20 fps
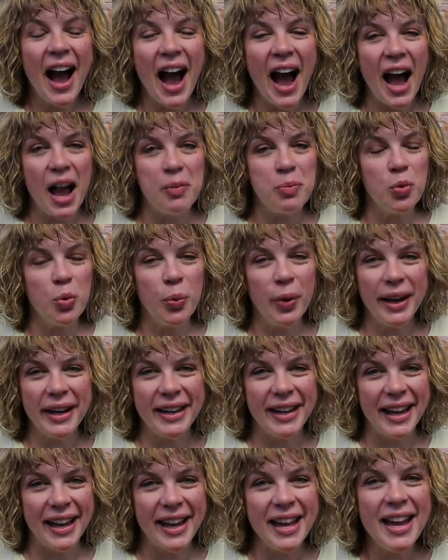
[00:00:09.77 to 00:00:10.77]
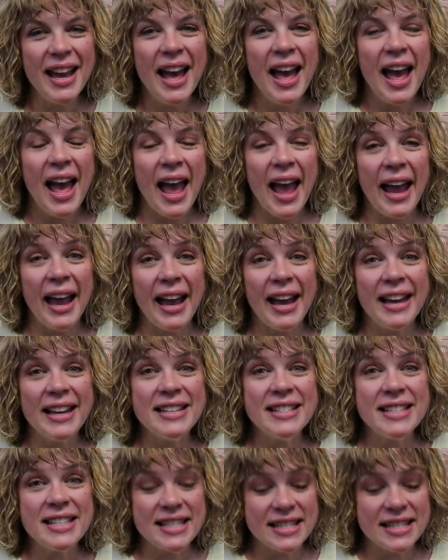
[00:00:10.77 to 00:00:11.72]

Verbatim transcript: I'm Whitney and